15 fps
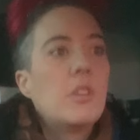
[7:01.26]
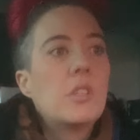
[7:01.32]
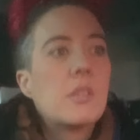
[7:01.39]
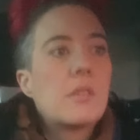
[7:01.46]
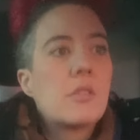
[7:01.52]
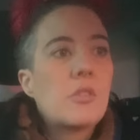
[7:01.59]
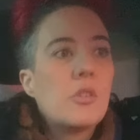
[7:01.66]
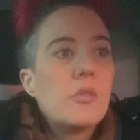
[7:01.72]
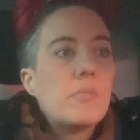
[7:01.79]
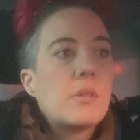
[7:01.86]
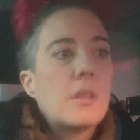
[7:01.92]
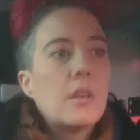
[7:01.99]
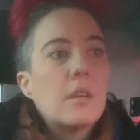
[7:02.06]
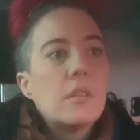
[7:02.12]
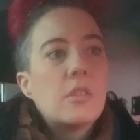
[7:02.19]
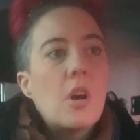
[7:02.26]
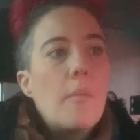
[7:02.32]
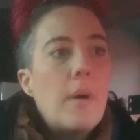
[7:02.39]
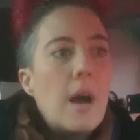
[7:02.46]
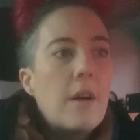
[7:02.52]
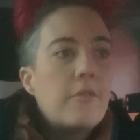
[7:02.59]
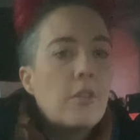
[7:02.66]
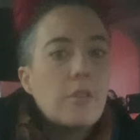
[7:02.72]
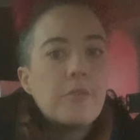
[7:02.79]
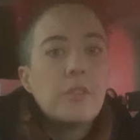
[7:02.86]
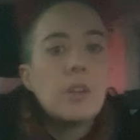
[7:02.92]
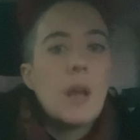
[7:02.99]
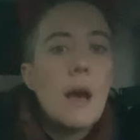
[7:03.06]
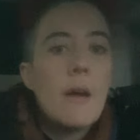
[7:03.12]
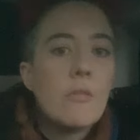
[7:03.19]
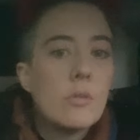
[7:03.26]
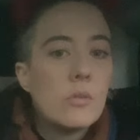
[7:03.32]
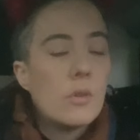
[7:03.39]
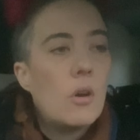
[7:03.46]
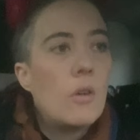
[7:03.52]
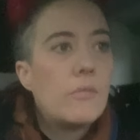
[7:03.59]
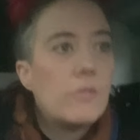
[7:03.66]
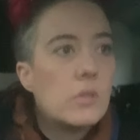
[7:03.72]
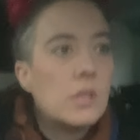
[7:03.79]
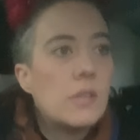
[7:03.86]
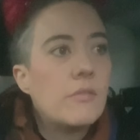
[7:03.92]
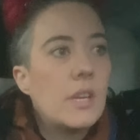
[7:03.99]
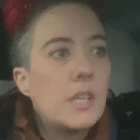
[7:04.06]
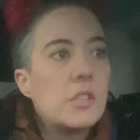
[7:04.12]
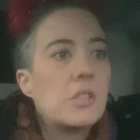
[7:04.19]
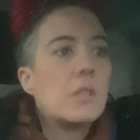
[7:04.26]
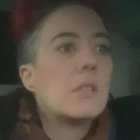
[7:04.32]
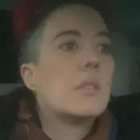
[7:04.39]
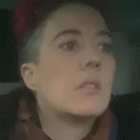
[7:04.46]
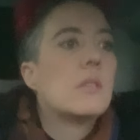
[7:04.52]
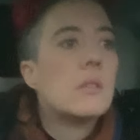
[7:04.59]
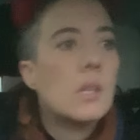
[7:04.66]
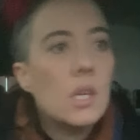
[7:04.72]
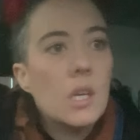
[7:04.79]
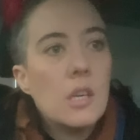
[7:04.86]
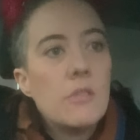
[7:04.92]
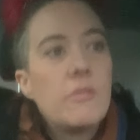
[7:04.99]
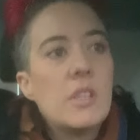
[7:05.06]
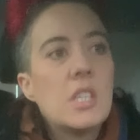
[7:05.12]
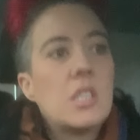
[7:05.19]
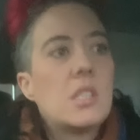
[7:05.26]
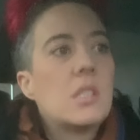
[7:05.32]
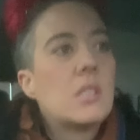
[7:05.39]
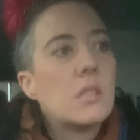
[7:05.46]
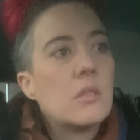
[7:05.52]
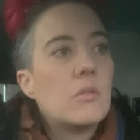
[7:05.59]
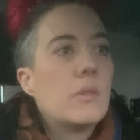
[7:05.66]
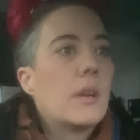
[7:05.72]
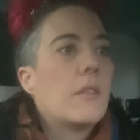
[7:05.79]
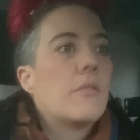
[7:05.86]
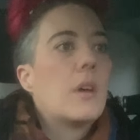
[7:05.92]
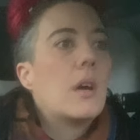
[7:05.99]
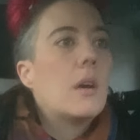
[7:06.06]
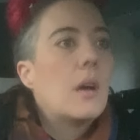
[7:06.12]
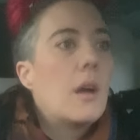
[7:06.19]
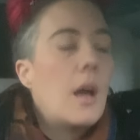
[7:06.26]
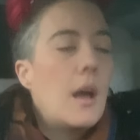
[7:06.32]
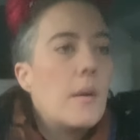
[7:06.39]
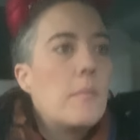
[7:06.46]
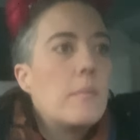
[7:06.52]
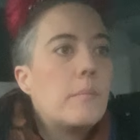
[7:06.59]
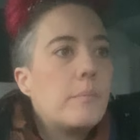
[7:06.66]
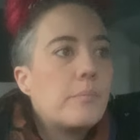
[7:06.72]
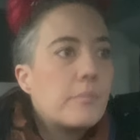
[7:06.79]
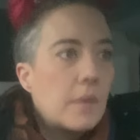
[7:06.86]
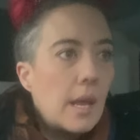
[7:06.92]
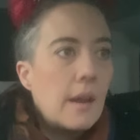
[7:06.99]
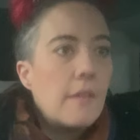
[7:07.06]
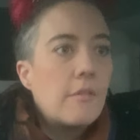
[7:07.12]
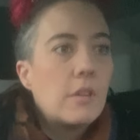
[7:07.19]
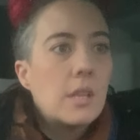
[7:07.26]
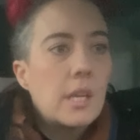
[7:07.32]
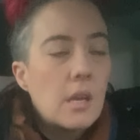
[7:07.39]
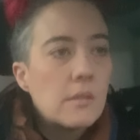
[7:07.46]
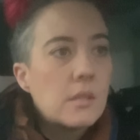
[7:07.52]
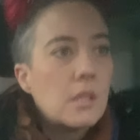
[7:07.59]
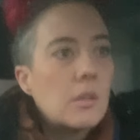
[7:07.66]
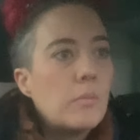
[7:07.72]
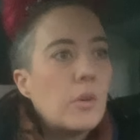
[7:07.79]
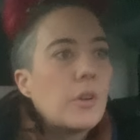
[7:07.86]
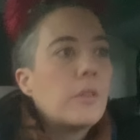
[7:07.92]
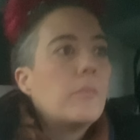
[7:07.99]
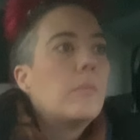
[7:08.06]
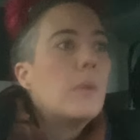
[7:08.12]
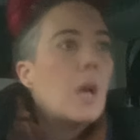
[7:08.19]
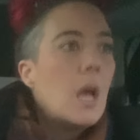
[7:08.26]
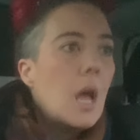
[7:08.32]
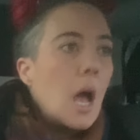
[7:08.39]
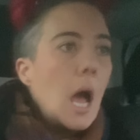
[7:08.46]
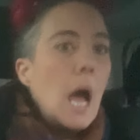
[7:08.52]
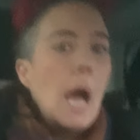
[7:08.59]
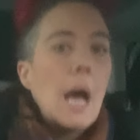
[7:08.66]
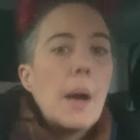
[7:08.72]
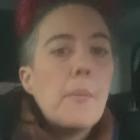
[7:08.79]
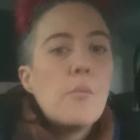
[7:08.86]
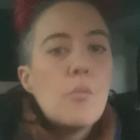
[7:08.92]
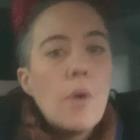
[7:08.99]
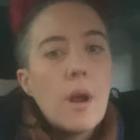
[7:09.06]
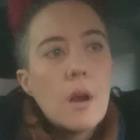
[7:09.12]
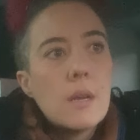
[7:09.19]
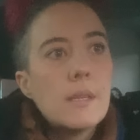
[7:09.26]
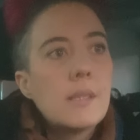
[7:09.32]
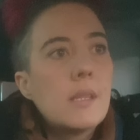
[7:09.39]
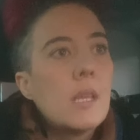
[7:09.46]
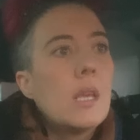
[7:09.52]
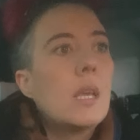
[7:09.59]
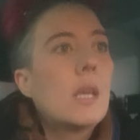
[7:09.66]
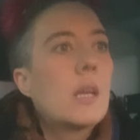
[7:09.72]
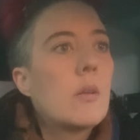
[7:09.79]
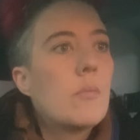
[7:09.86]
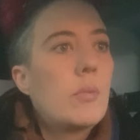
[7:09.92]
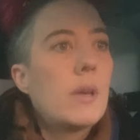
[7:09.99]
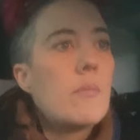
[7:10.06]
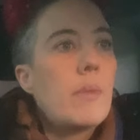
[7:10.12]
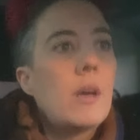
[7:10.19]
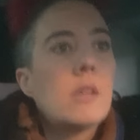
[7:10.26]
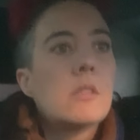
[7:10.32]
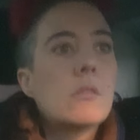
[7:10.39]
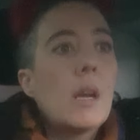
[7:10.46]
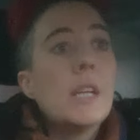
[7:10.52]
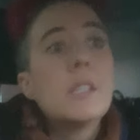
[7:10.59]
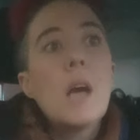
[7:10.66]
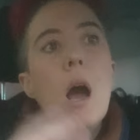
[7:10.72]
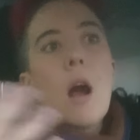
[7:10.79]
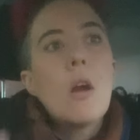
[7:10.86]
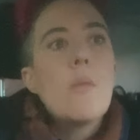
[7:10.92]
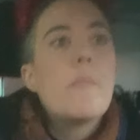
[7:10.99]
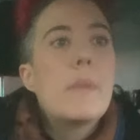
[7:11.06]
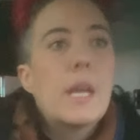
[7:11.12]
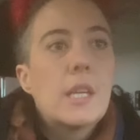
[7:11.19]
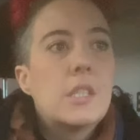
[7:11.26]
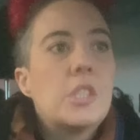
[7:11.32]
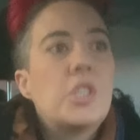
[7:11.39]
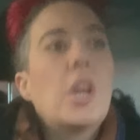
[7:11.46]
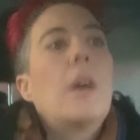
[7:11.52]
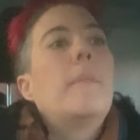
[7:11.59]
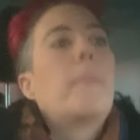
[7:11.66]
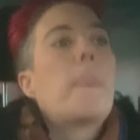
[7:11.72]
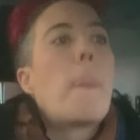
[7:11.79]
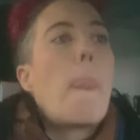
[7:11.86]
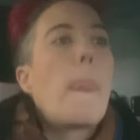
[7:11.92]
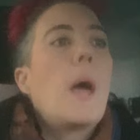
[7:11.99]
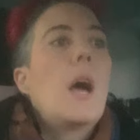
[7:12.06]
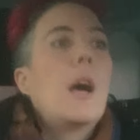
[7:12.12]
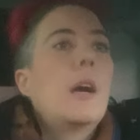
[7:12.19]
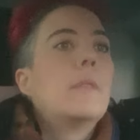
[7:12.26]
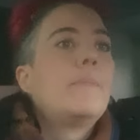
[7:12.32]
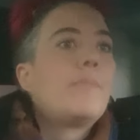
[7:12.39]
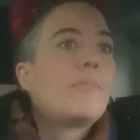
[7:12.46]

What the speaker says: just scooped the top half off, you'd have all the offal and the veg and the fish or whatever, and everything else at the bottom. Whereas the complete and balanced range are a mixture, a